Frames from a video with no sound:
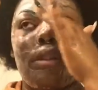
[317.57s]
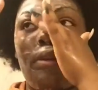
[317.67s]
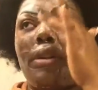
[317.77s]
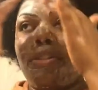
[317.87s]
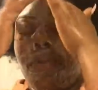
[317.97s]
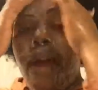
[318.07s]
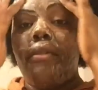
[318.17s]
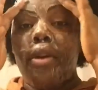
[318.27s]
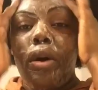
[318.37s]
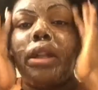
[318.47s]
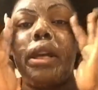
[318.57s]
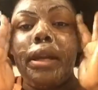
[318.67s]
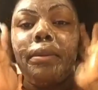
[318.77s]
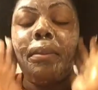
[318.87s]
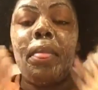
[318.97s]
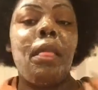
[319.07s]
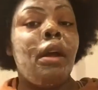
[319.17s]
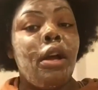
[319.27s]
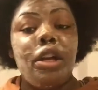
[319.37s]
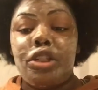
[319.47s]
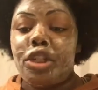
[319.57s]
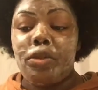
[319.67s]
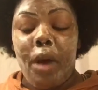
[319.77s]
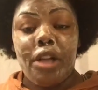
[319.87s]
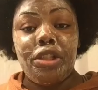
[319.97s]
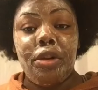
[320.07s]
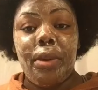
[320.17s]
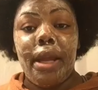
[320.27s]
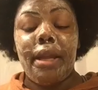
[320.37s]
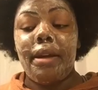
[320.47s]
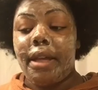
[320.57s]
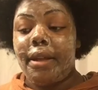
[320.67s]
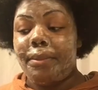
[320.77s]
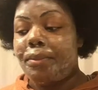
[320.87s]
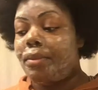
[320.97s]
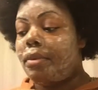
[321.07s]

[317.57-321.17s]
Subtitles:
So once you have it all in, just wash it away again.